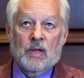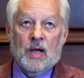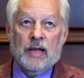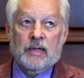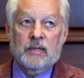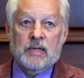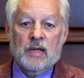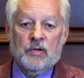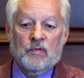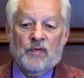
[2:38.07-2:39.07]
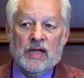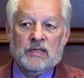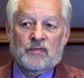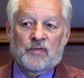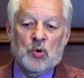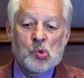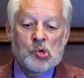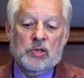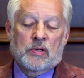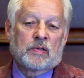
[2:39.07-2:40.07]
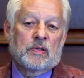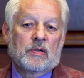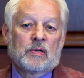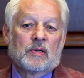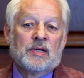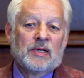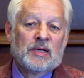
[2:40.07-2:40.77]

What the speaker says: I can tell you, fast forward to